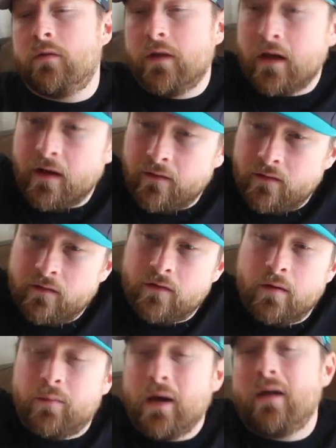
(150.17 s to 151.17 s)
The,
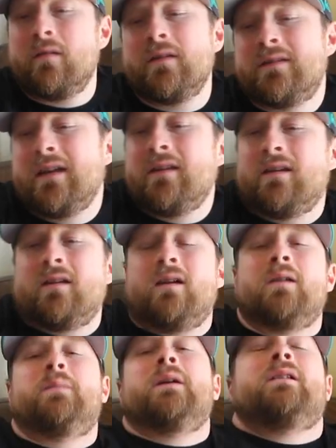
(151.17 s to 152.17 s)
the battery's dead in the
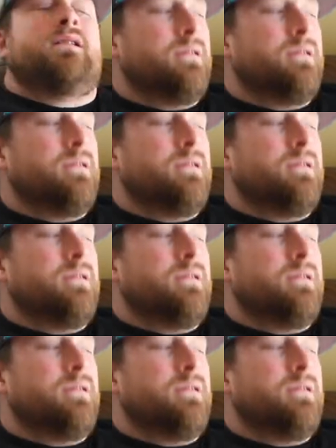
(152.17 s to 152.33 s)
iPad?